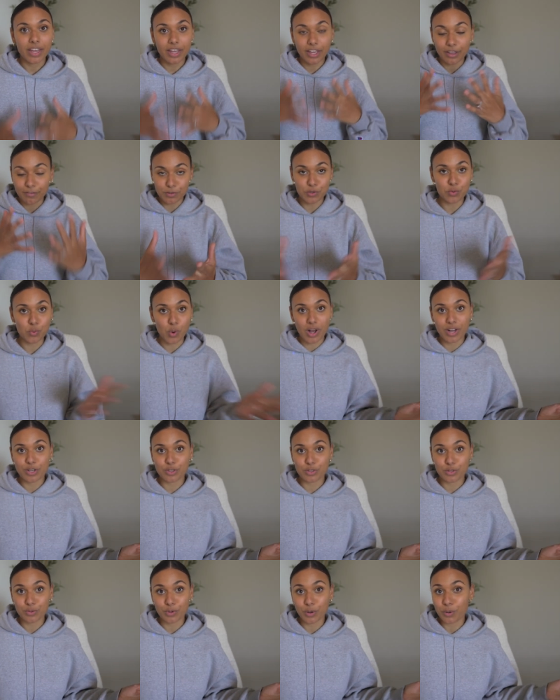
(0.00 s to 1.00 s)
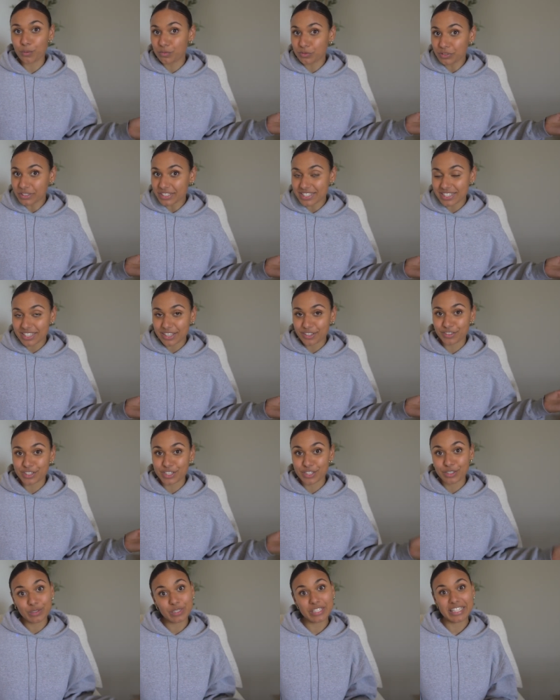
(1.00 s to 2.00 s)
if you want to hopefully see the
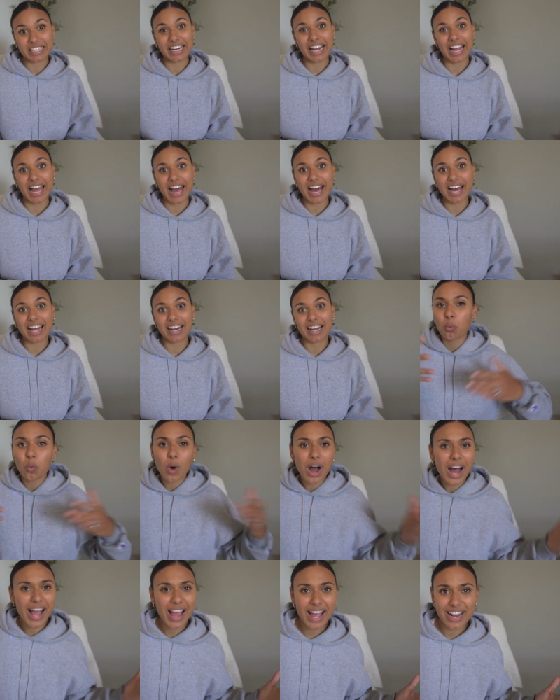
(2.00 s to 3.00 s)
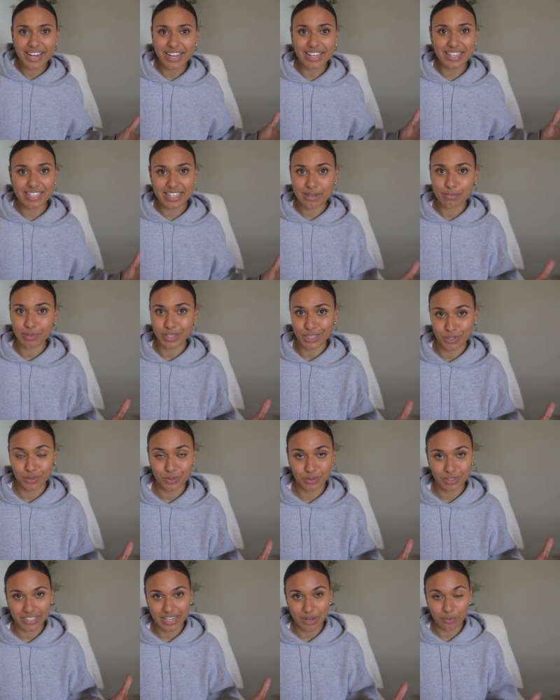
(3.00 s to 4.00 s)
results that I had. Why at 19 months
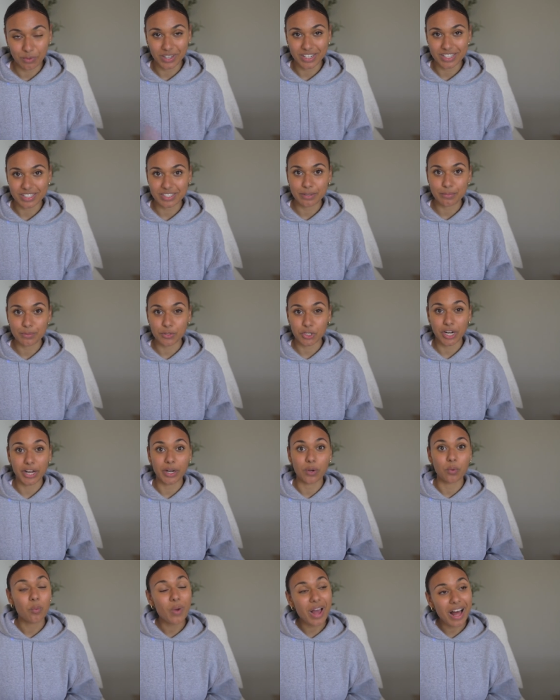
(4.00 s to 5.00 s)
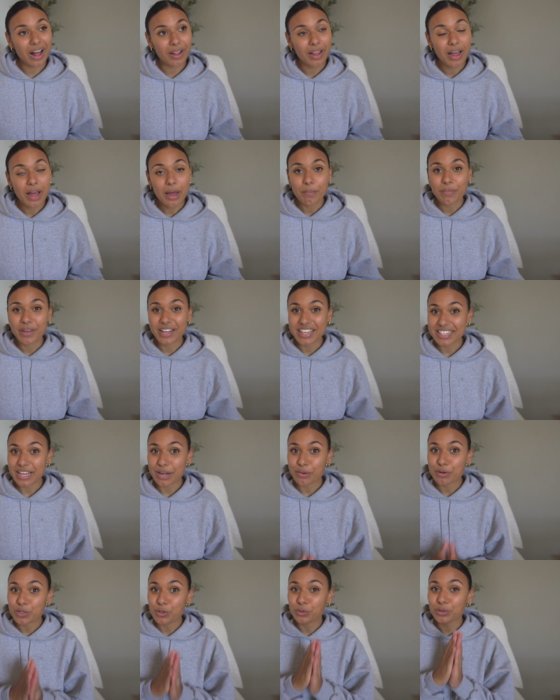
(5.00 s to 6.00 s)
old did I want to sleep train? Well, because
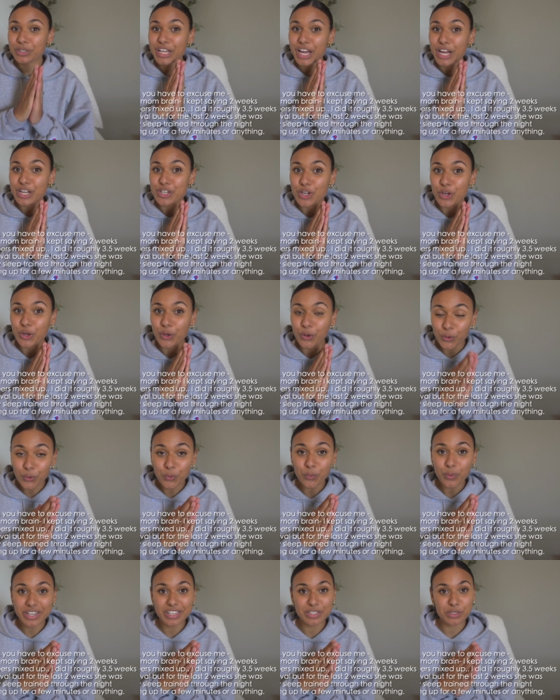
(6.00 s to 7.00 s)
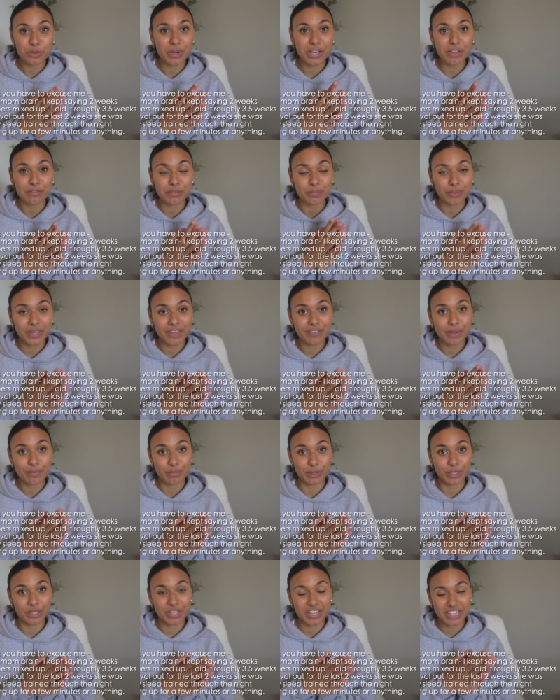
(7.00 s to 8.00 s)
I was only 2 weeks away from giving
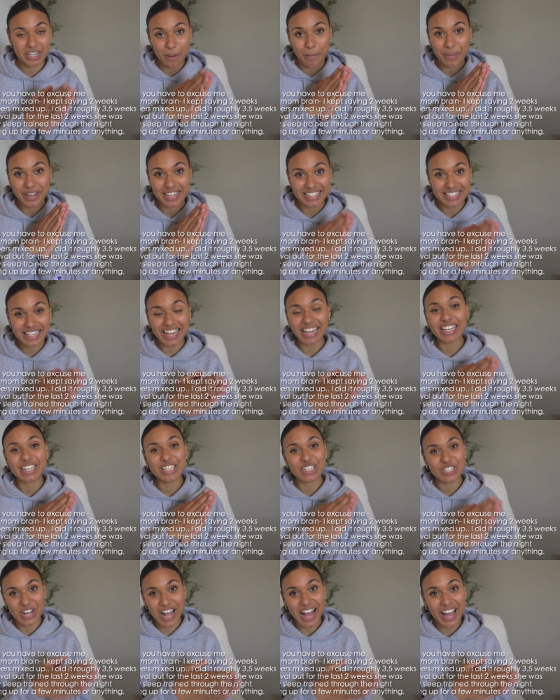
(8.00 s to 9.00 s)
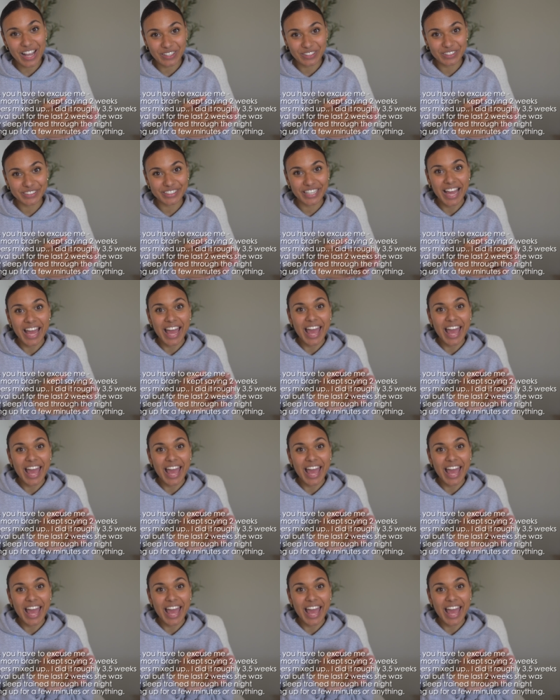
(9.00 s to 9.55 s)
birth to my second child